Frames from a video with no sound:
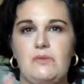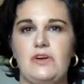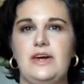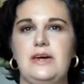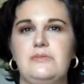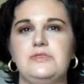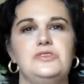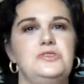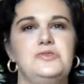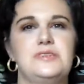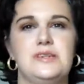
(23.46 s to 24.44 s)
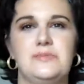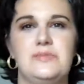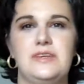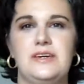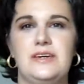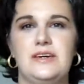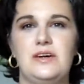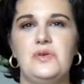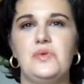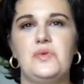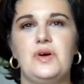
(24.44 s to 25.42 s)
and were able to do something
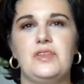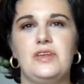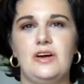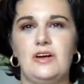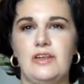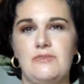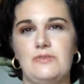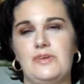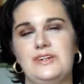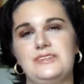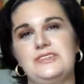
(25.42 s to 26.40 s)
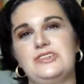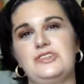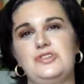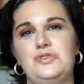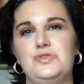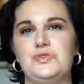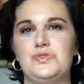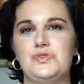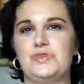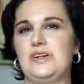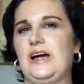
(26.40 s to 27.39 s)
with your loved ones
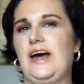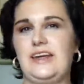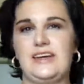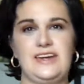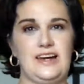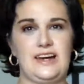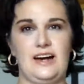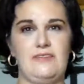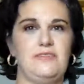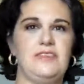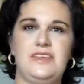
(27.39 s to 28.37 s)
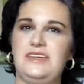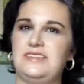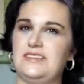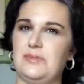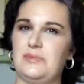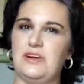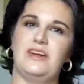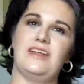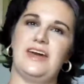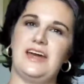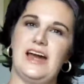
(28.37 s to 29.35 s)
to kind of kick off the summer
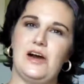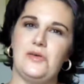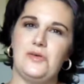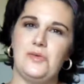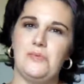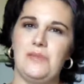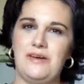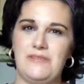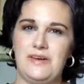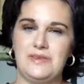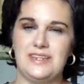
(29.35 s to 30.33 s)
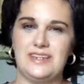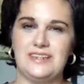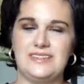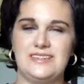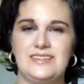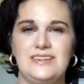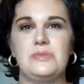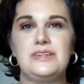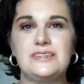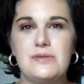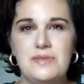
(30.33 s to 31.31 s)
like how my family does.
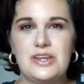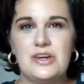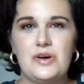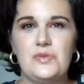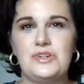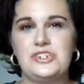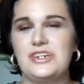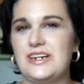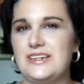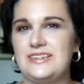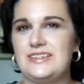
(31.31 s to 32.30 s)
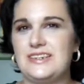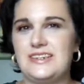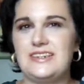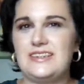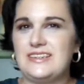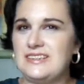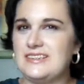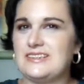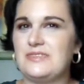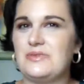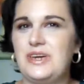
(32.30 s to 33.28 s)
Please let me know what you guys did
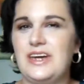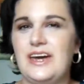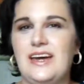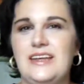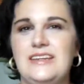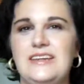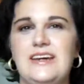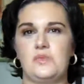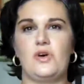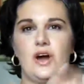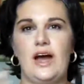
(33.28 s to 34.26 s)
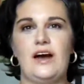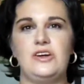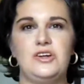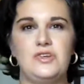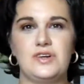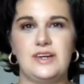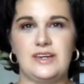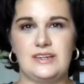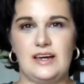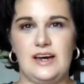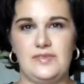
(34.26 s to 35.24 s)
this weekend or how you
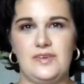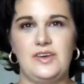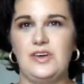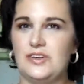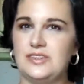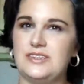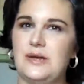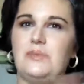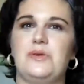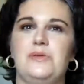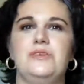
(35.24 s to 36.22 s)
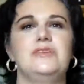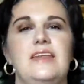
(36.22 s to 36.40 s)
kicked off your summer